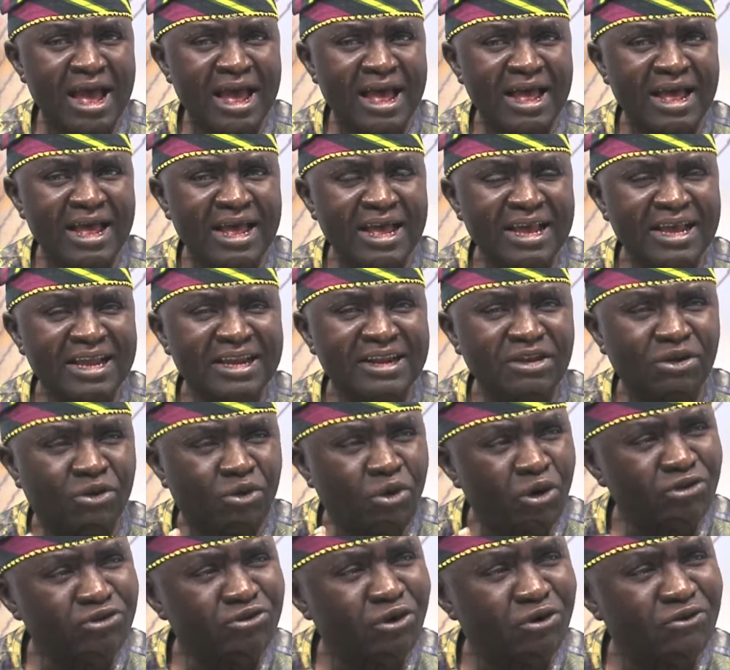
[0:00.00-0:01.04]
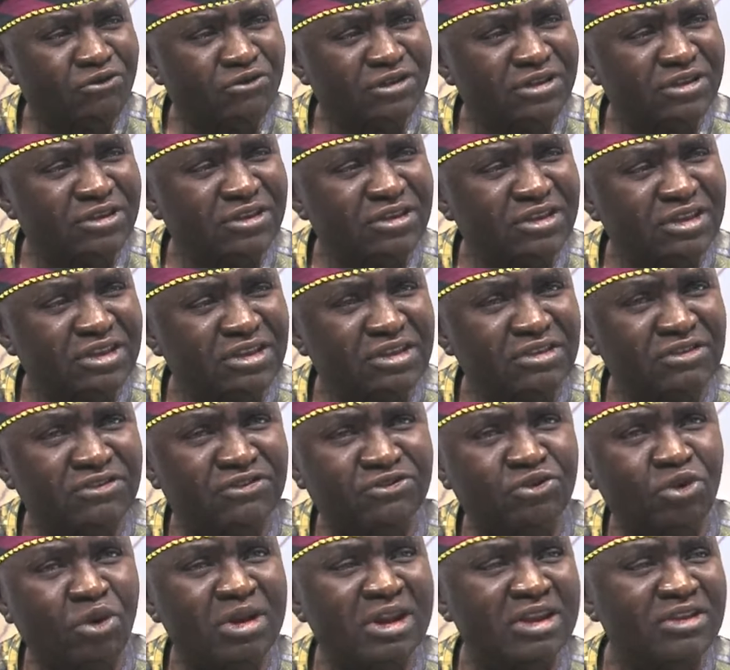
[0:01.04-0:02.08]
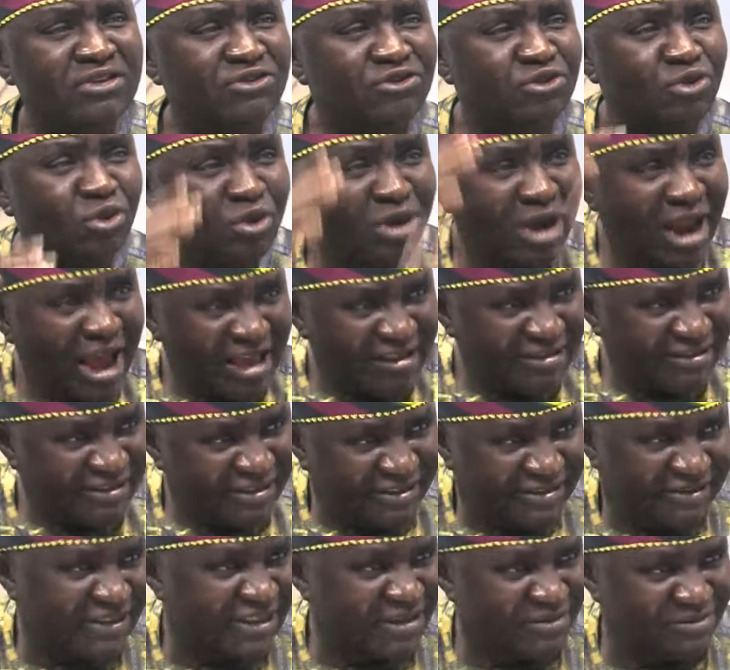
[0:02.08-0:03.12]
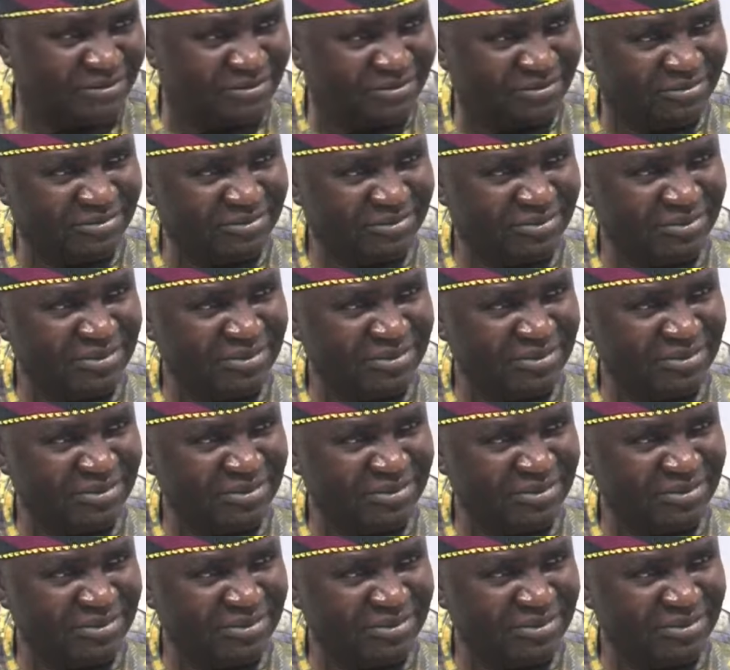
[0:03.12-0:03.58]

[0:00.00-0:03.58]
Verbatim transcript: where the cost of installing solar system,